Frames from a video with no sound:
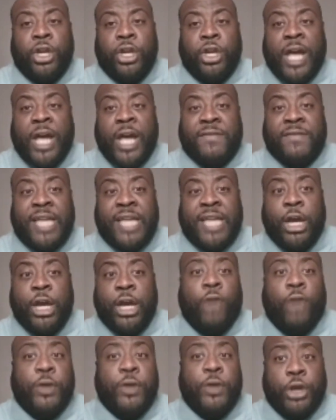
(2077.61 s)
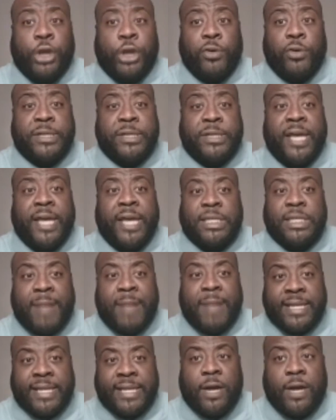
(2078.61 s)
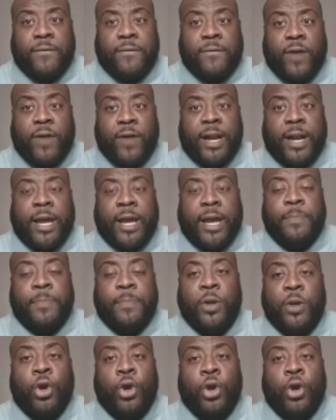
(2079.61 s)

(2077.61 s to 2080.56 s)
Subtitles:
You have TakeOver Thursday, SmackDown Friday,